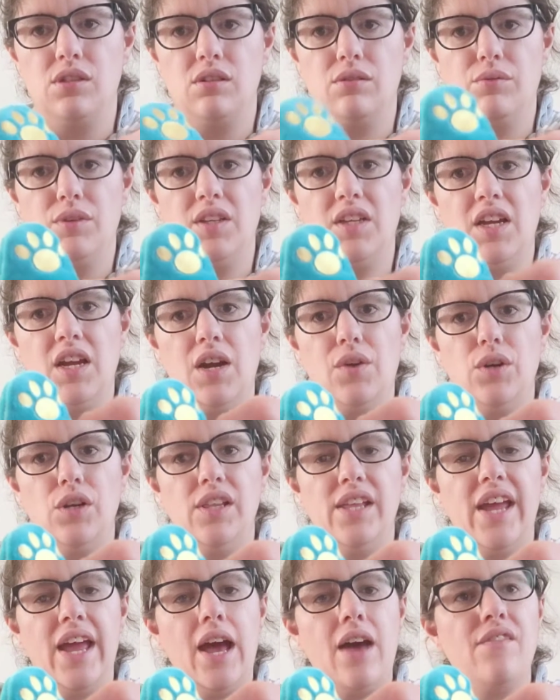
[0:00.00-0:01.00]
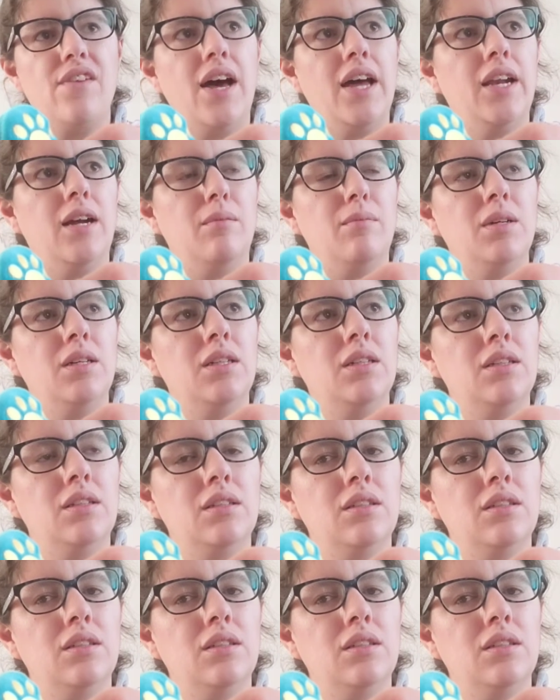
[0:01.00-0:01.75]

What do they, what do they have on them?